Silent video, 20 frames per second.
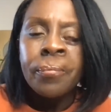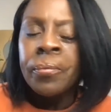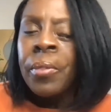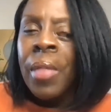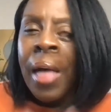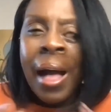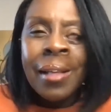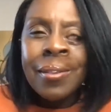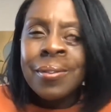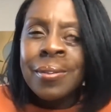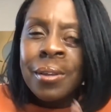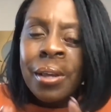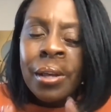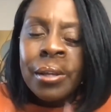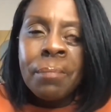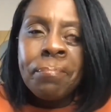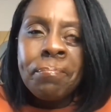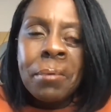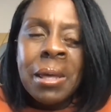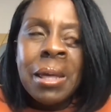That's going
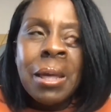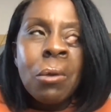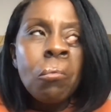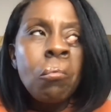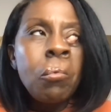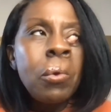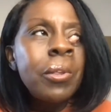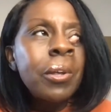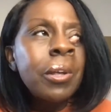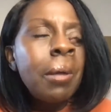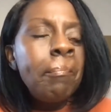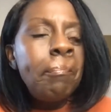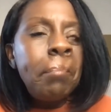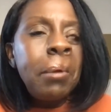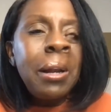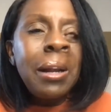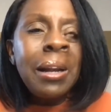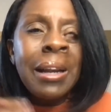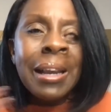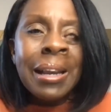to be with a
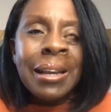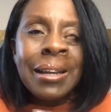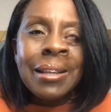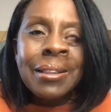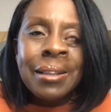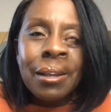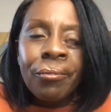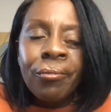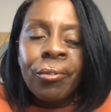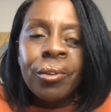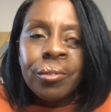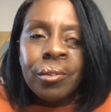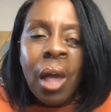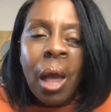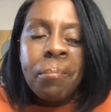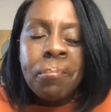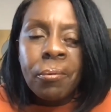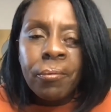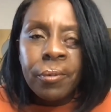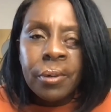completely different
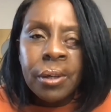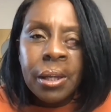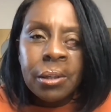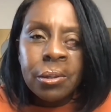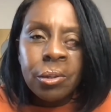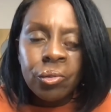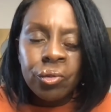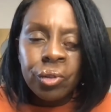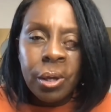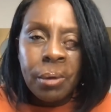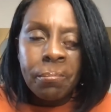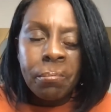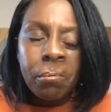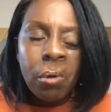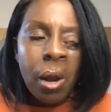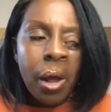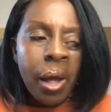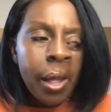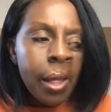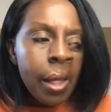type of leadership,
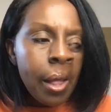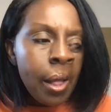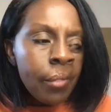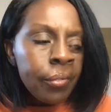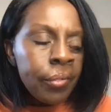right?